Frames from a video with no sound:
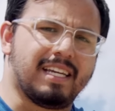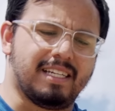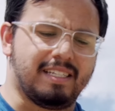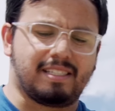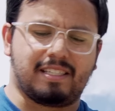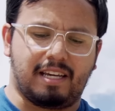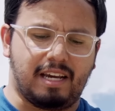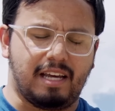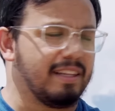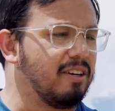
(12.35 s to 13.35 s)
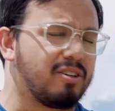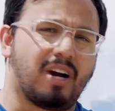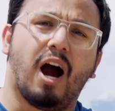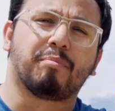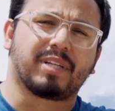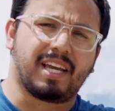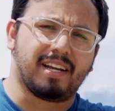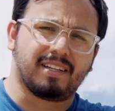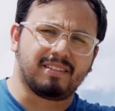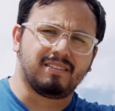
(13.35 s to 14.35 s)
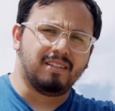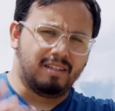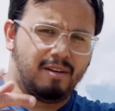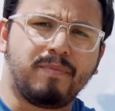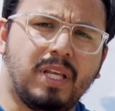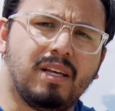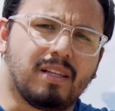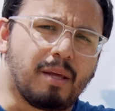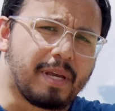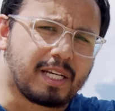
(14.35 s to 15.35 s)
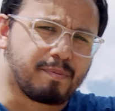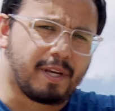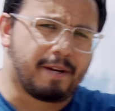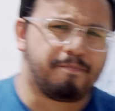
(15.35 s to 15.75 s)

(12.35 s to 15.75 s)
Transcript: is like a little complicated. Let me explain.